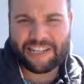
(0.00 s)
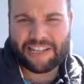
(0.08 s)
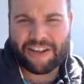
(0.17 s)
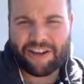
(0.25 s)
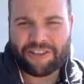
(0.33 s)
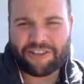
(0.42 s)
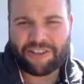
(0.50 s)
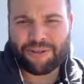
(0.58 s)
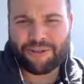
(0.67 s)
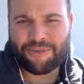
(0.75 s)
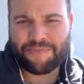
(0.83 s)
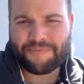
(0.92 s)

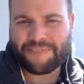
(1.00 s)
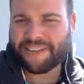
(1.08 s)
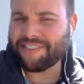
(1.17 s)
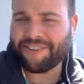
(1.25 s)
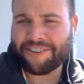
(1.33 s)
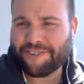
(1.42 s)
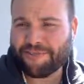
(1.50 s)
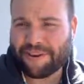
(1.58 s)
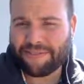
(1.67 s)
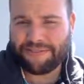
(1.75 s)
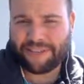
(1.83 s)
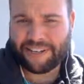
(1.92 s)
Also, it's not a
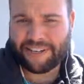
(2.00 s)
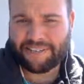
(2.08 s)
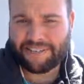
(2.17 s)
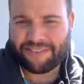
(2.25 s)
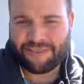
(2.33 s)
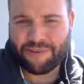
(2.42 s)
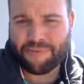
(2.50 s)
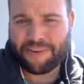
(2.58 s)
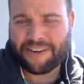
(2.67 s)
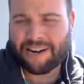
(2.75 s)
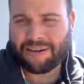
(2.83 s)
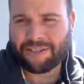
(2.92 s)
direct flight, 31
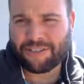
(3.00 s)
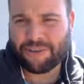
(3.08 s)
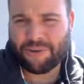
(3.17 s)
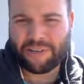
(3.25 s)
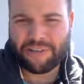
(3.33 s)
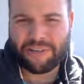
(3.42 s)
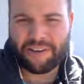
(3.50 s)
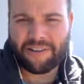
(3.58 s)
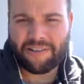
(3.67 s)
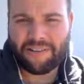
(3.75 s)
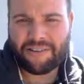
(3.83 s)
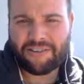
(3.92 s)
hours going
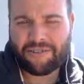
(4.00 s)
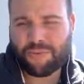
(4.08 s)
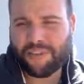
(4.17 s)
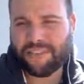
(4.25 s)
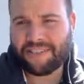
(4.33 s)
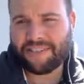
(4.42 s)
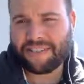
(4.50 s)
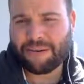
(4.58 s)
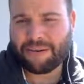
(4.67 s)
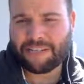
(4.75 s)
there, 26 hours